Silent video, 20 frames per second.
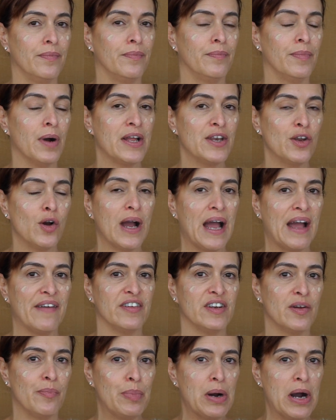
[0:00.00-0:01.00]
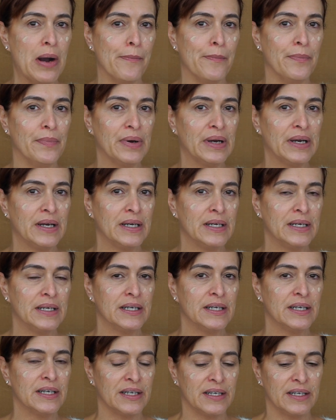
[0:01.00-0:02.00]
by not having a pump,
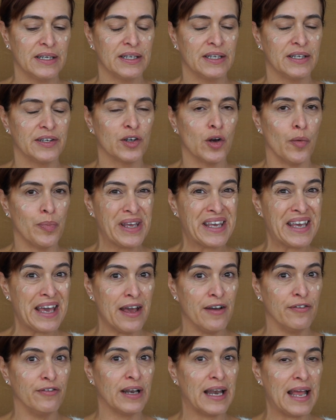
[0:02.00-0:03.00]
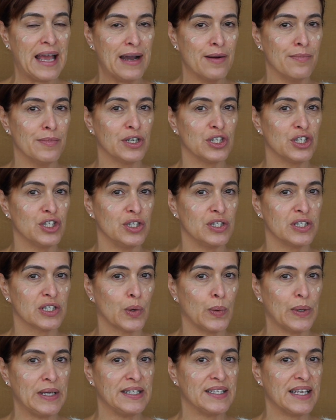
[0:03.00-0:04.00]
you've got to be careful how much you
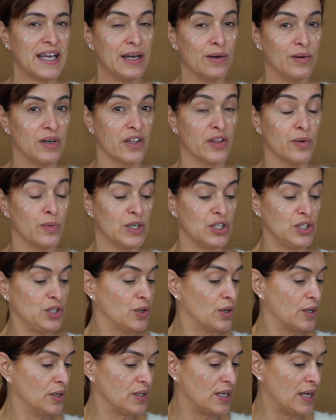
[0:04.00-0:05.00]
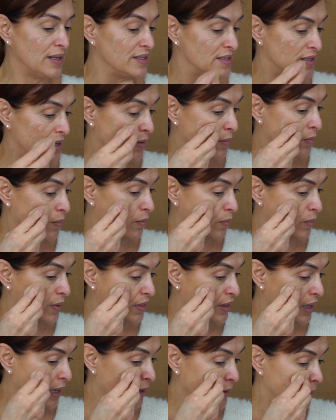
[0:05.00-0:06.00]
squeeze out, otherwise you could end up
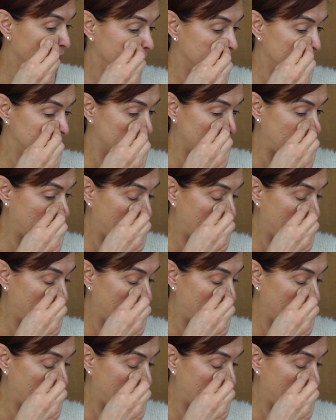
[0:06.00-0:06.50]
with loads.